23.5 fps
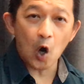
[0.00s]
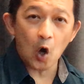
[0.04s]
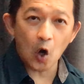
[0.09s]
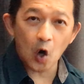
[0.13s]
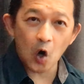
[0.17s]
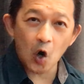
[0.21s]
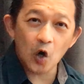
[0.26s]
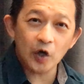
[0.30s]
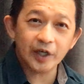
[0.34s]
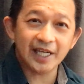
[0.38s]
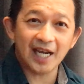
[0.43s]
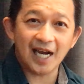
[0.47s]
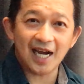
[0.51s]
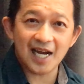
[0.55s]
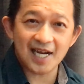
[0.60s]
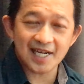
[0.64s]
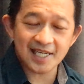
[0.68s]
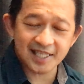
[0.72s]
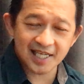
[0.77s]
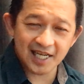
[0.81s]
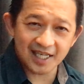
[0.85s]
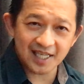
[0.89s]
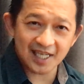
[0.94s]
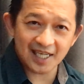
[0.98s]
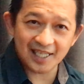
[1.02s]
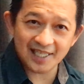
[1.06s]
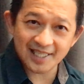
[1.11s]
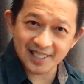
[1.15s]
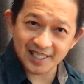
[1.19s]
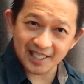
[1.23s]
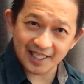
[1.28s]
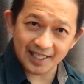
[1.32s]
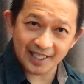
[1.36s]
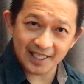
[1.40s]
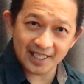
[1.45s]
all they're asking us
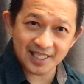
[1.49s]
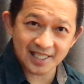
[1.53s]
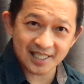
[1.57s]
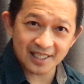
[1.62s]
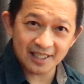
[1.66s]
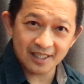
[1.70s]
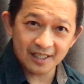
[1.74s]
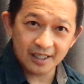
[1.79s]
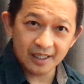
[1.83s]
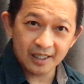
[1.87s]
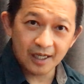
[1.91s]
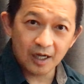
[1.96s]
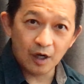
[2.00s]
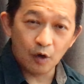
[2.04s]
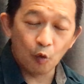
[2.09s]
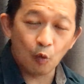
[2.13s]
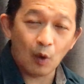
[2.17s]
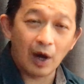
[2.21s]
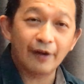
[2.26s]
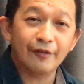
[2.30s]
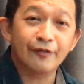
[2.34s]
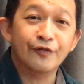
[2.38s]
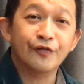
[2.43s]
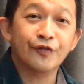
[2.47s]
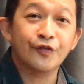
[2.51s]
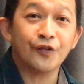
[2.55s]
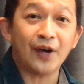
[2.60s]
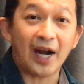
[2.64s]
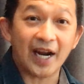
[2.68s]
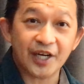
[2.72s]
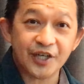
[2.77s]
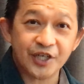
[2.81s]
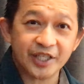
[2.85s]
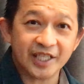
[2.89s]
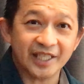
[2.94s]
is what
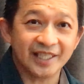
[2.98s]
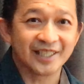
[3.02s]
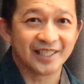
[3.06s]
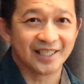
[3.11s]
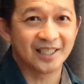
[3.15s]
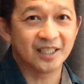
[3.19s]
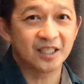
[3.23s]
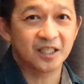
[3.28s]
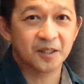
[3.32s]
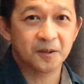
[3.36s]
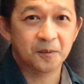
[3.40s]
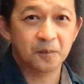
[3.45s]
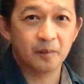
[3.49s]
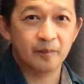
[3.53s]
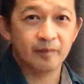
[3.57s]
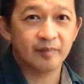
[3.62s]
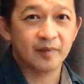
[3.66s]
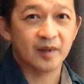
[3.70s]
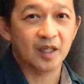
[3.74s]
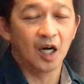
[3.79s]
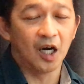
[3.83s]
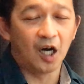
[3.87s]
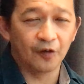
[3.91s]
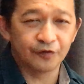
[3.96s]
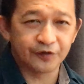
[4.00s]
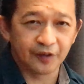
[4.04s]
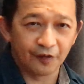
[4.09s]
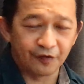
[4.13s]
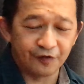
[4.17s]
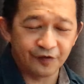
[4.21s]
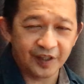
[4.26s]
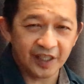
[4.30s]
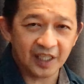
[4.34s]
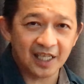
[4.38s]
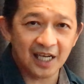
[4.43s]
fraction of the
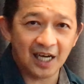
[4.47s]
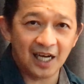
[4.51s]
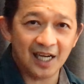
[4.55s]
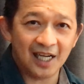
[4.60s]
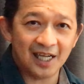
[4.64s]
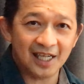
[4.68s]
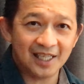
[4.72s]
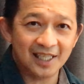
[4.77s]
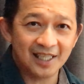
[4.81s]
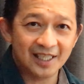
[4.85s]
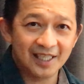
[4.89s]
figure